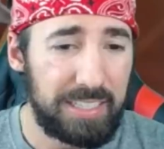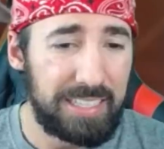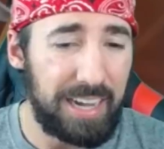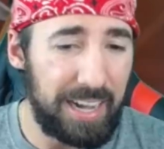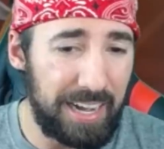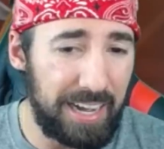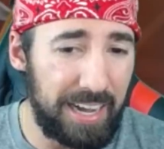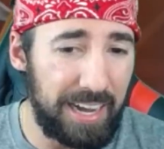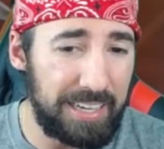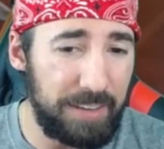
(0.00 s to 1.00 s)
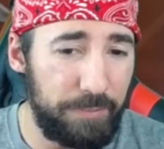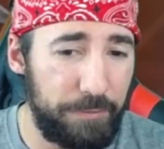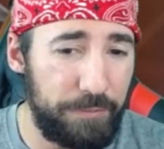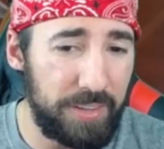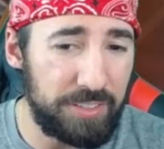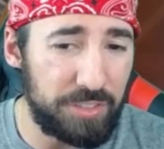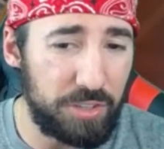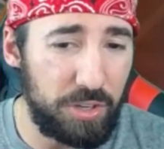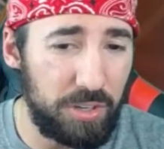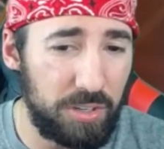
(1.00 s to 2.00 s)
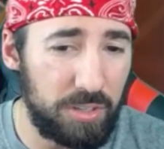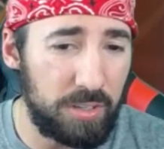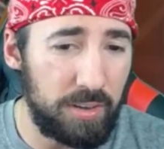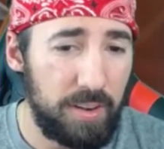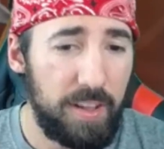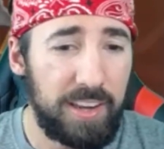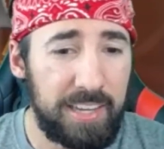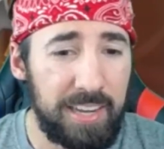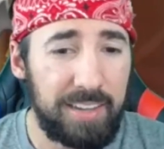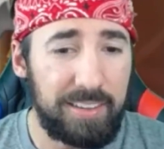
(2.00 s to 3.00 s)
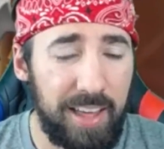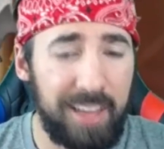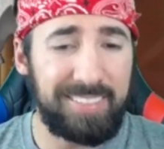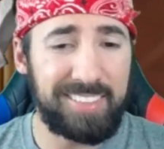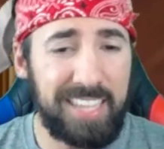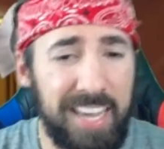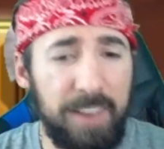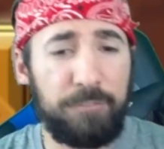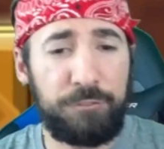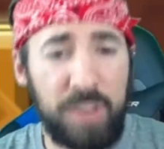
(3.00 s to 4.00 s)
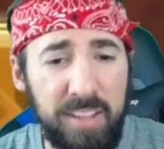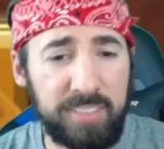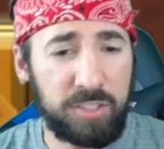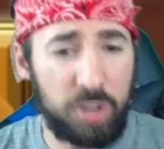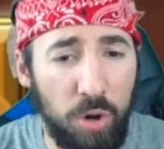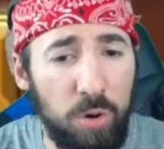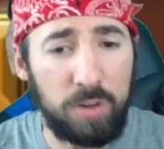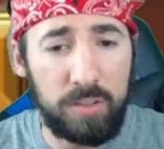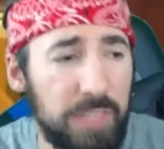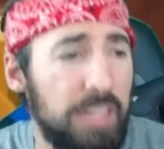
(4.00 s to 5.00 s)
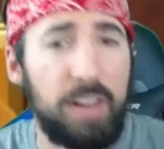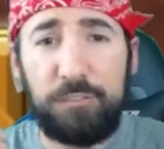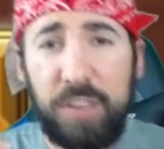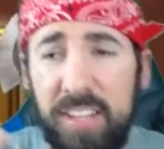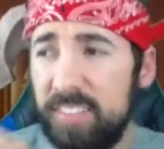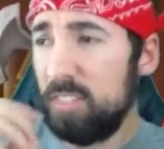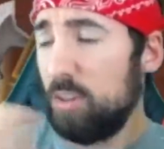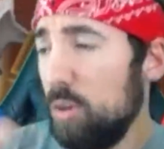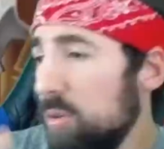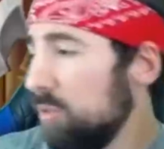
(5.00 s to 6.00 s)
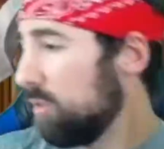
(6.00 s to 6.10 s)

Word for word: Ah, I need physical. Let's get physical, physical.